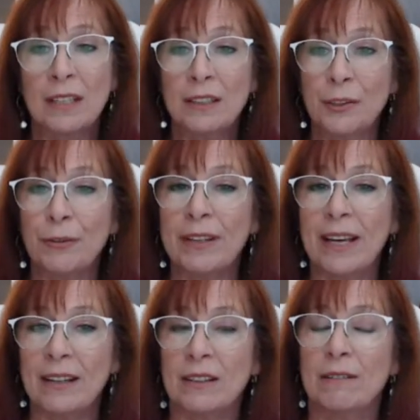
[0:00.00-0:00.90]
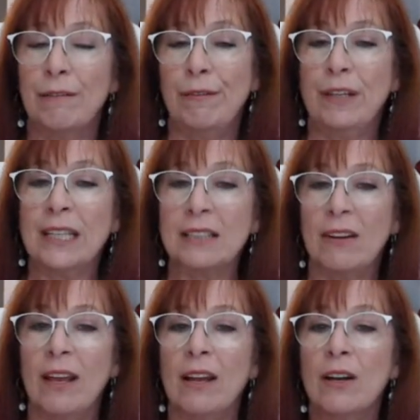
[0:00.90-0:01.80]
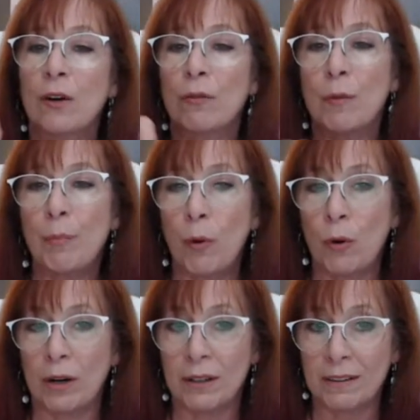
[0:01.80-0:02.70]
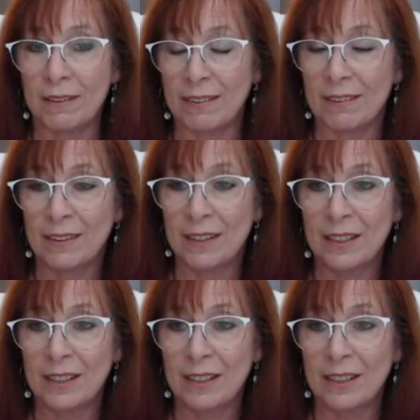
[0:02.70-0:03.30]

literally had conflicting reports,